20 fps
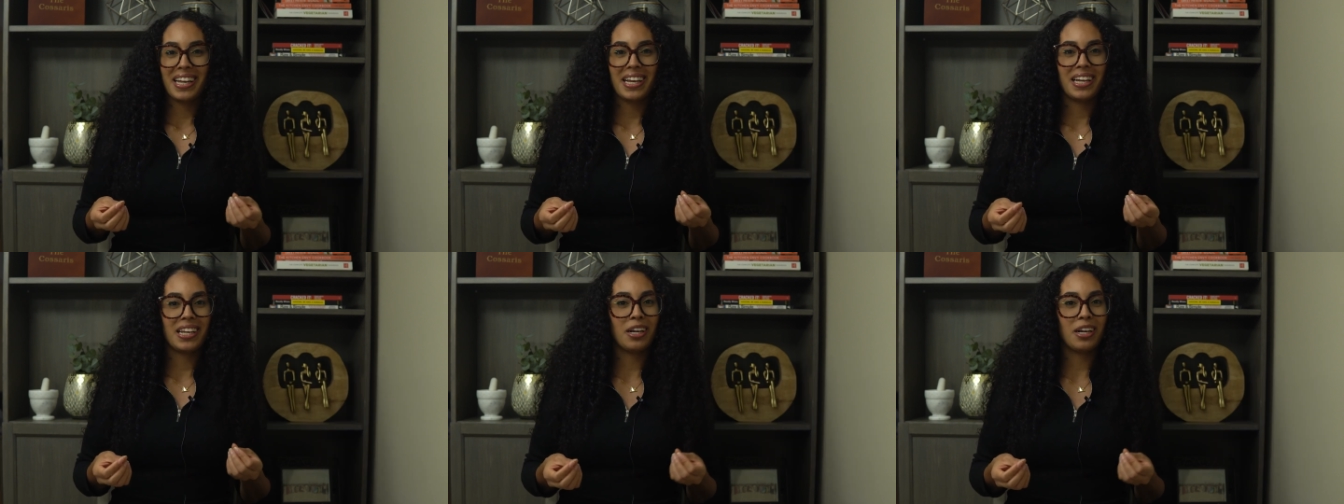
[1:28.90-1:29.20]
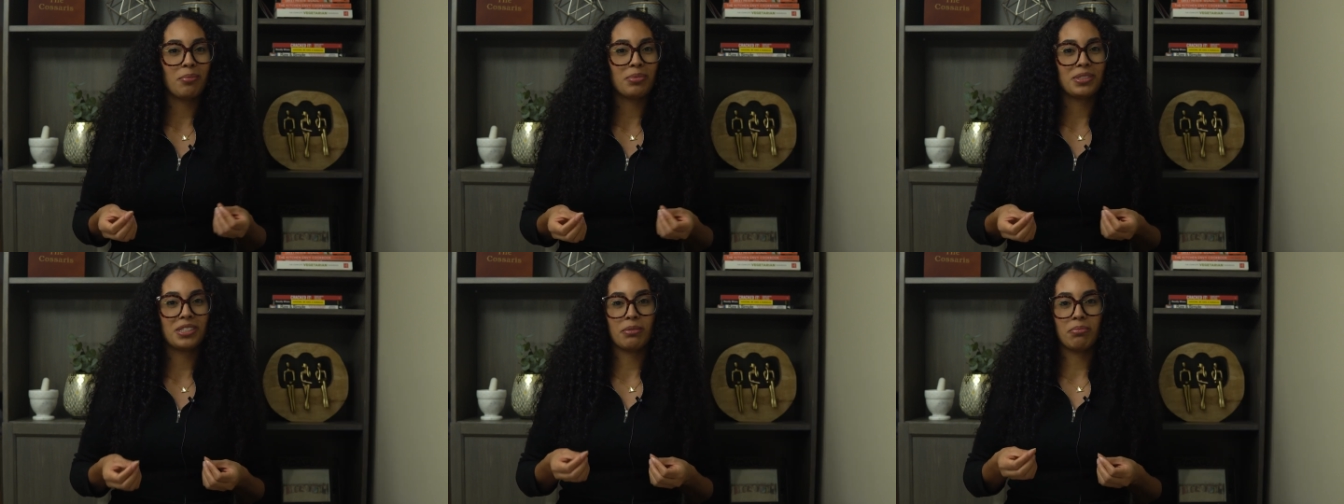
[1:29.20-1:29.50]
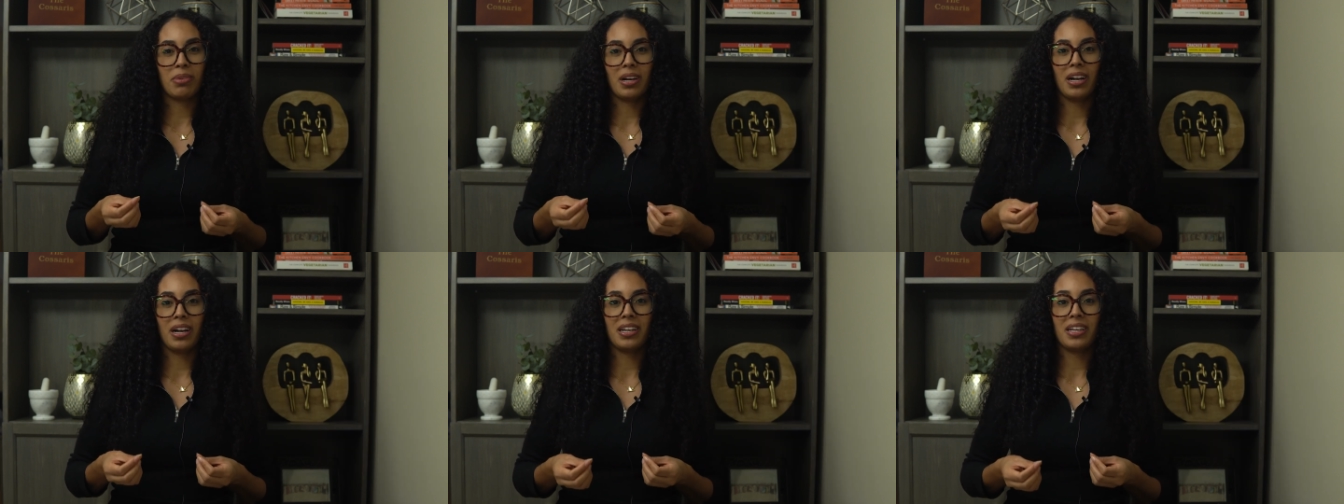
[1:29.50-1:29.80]
it helps your
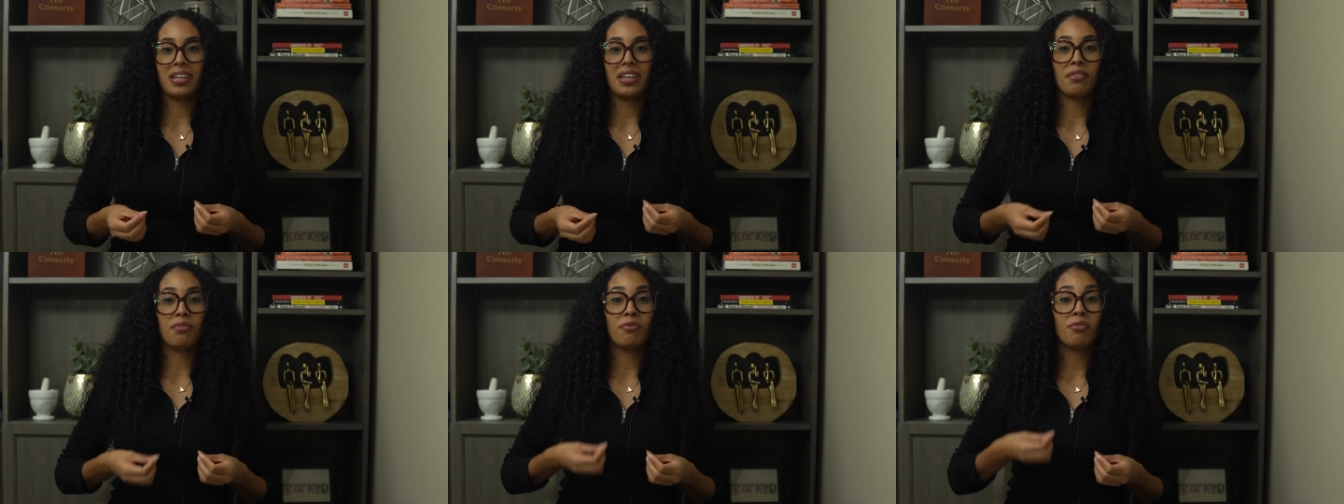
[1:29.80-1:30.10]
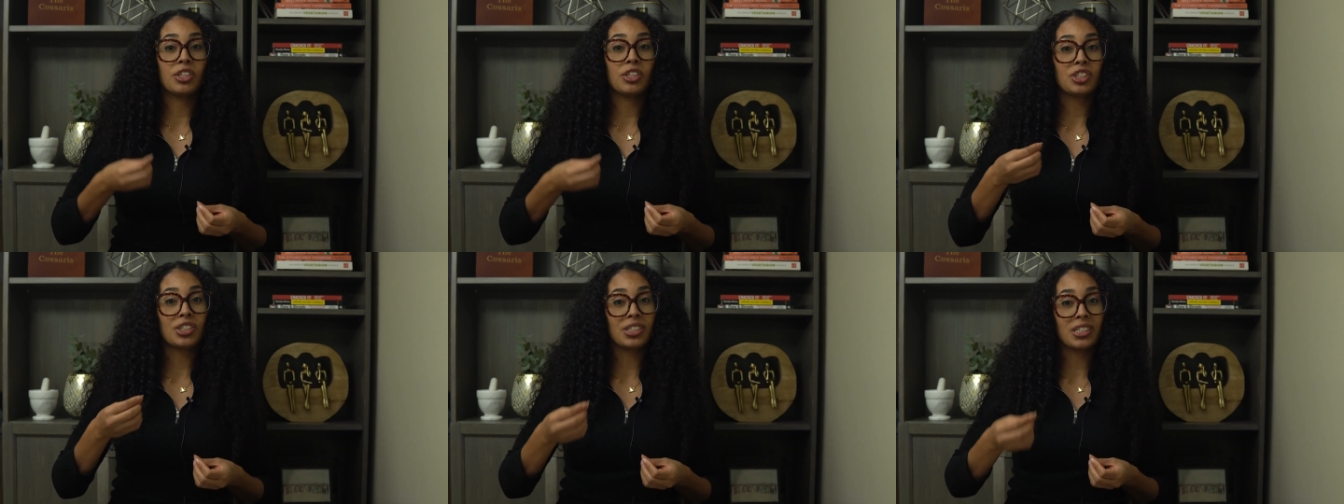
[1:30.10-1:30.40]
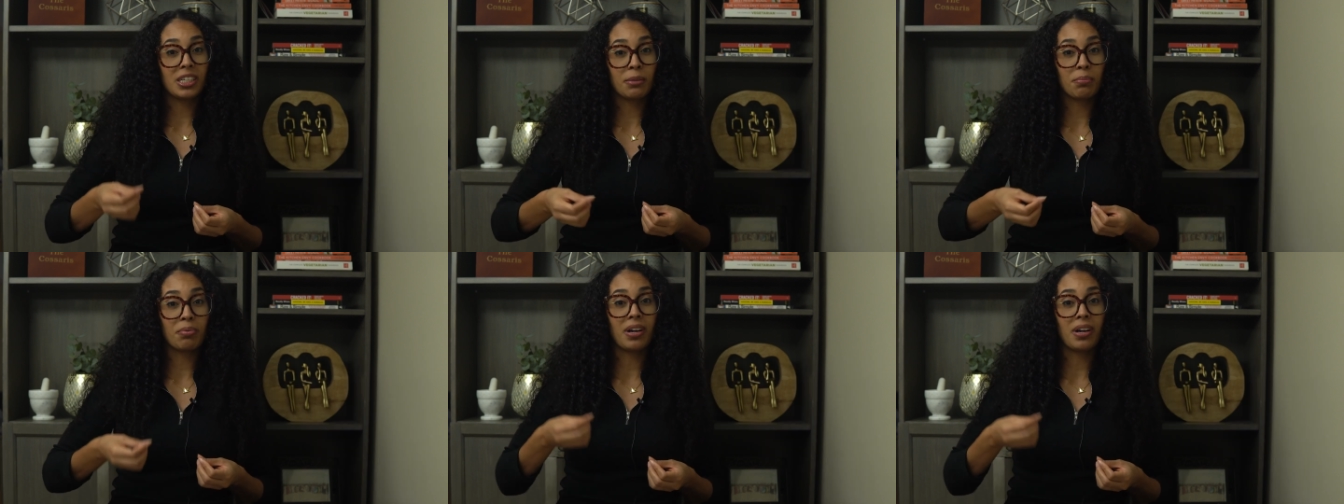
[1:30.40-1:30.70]
body
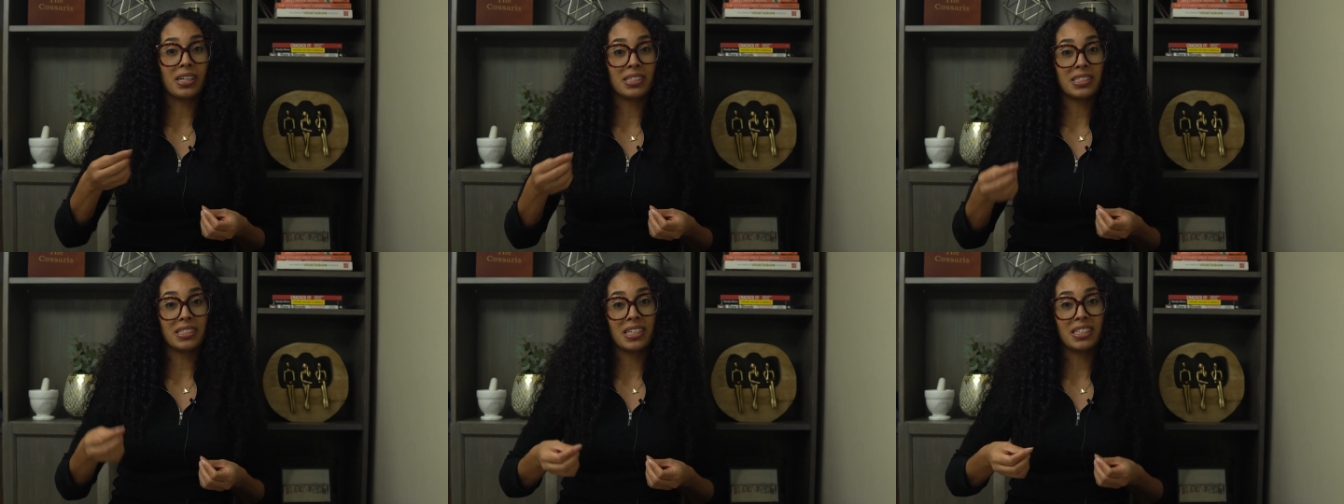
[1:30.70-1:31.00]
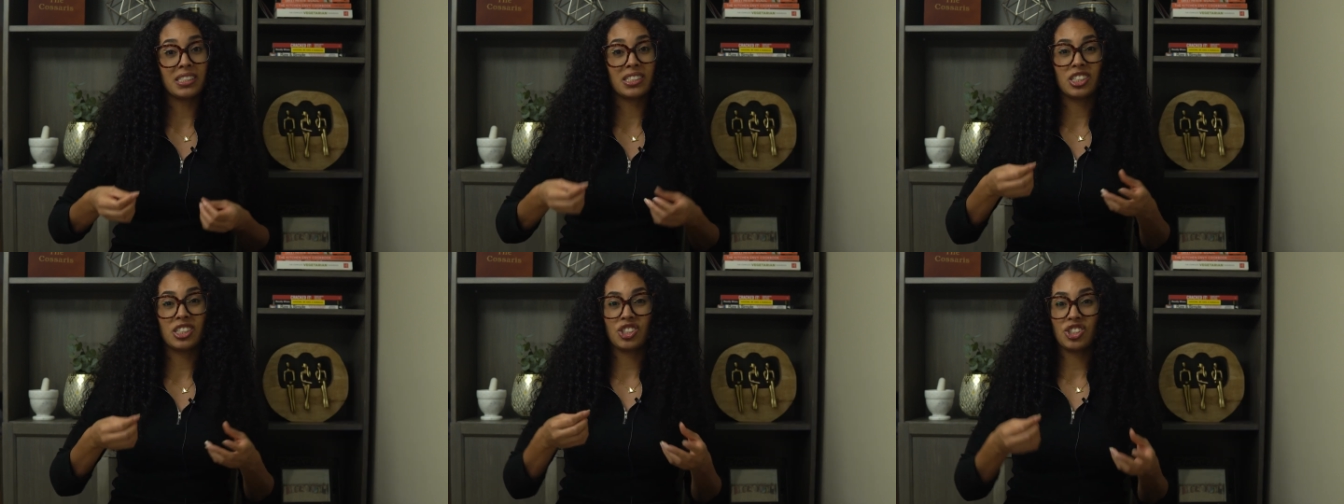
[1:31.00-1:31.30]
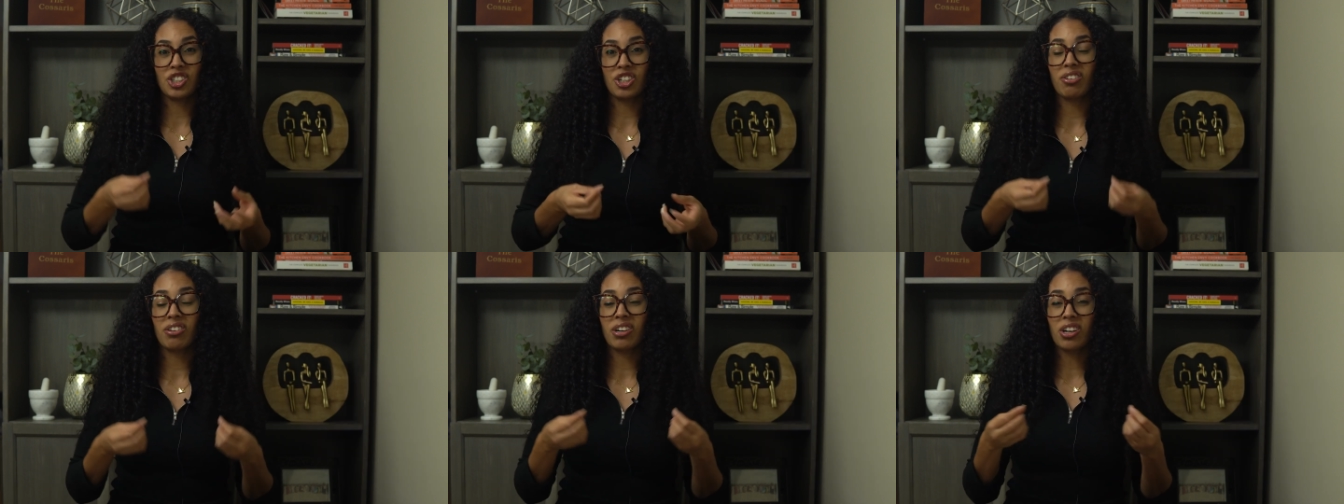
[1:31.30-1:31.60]
efficiently process the
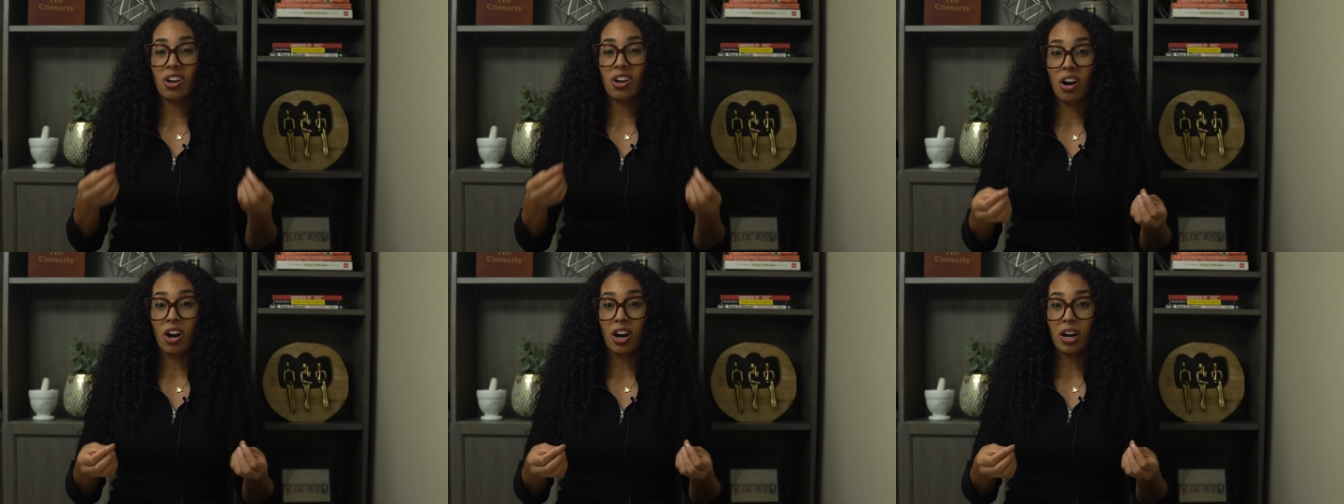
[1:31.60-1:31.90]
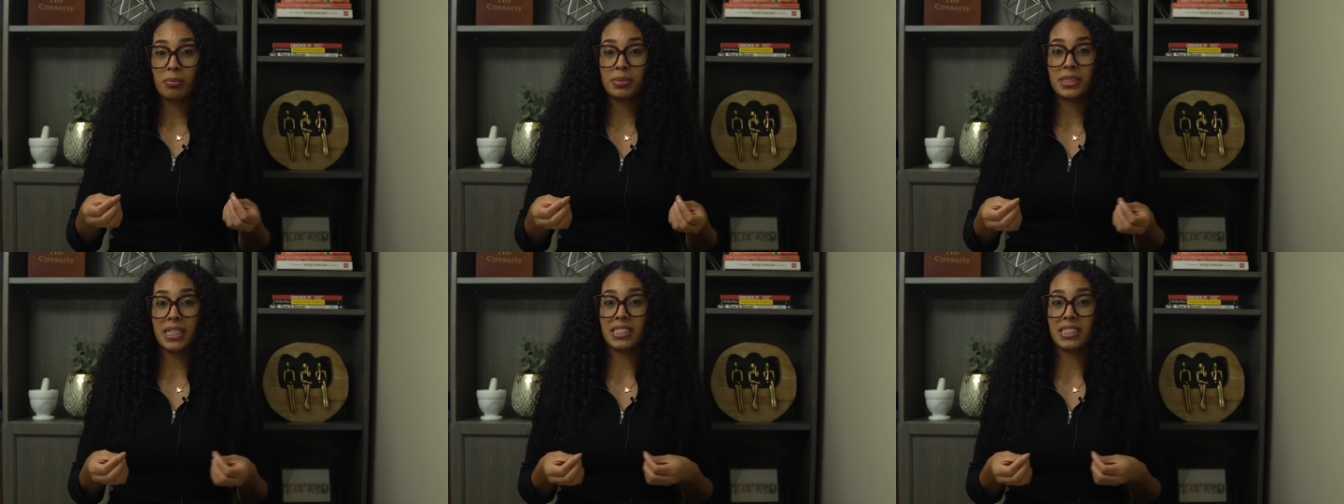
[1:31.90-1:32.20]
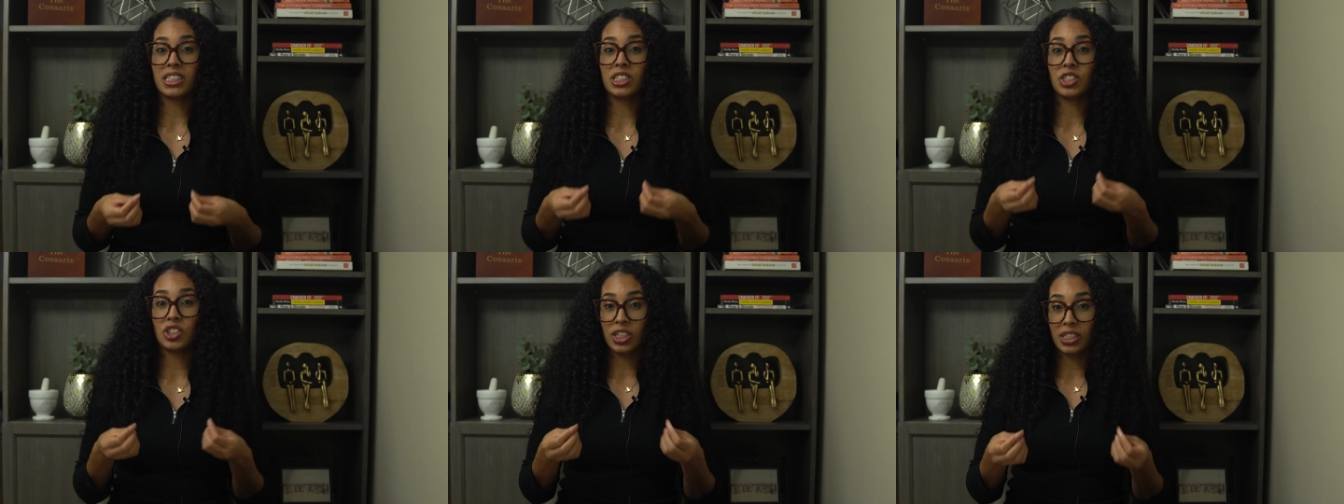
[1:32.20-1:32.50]
sugar and carbs
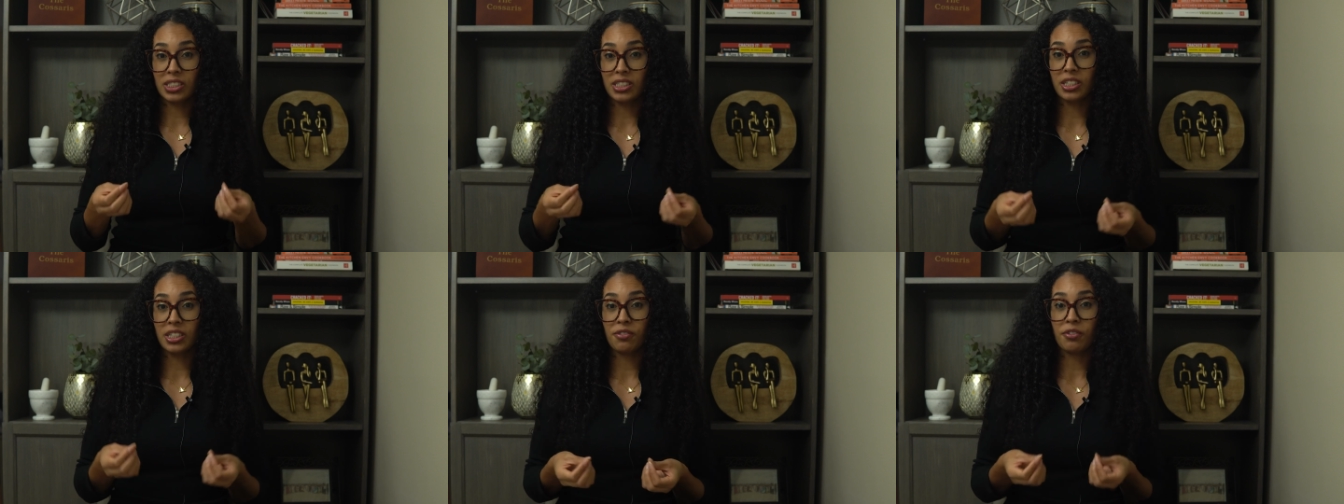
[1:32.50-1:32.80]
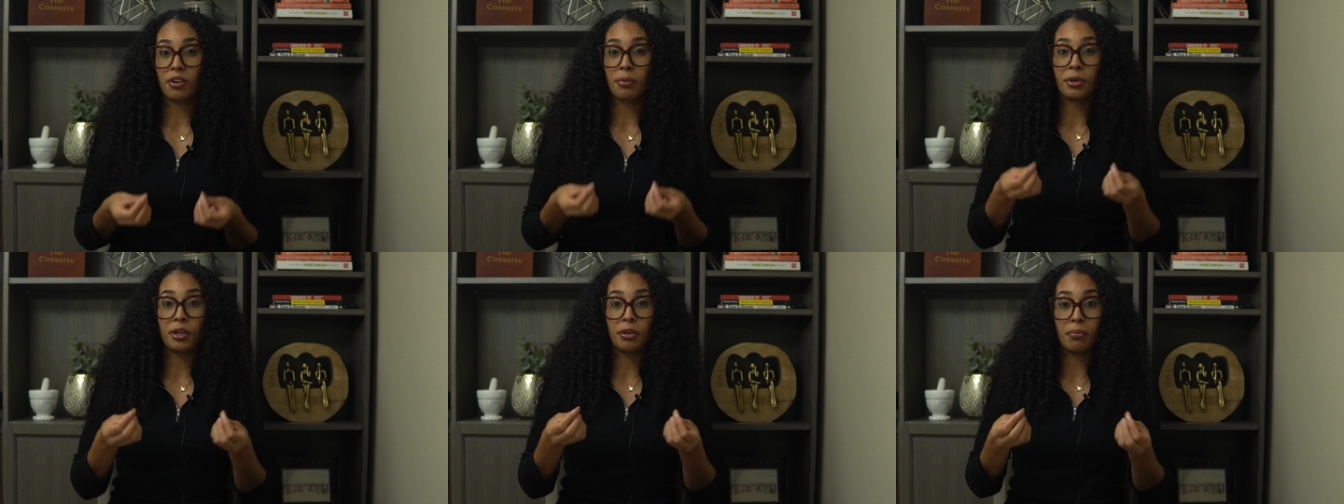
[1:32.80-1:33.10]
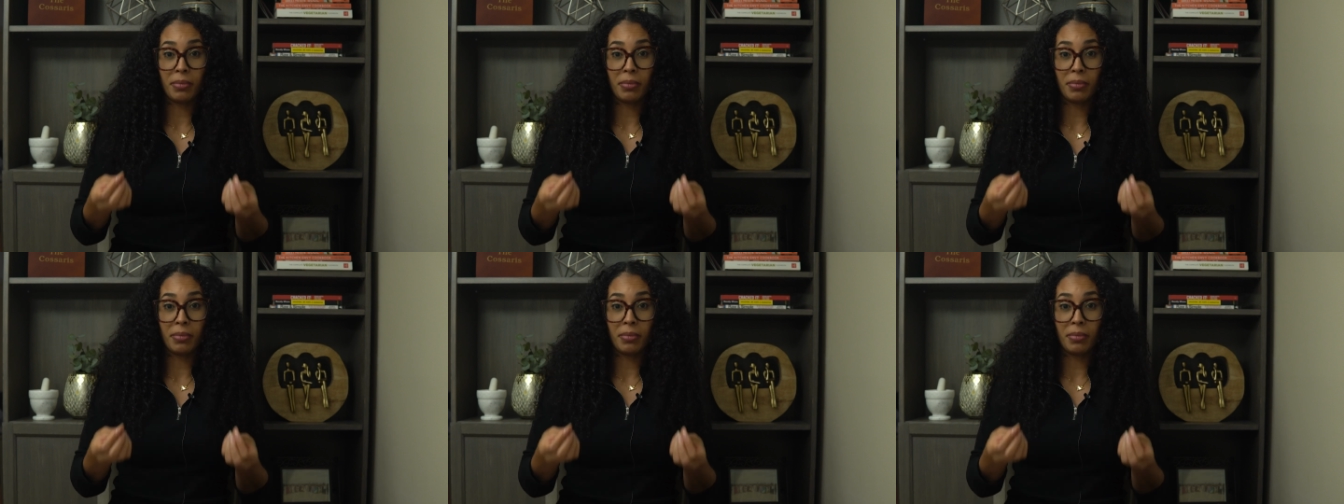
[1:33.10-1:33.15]
that's ingested from your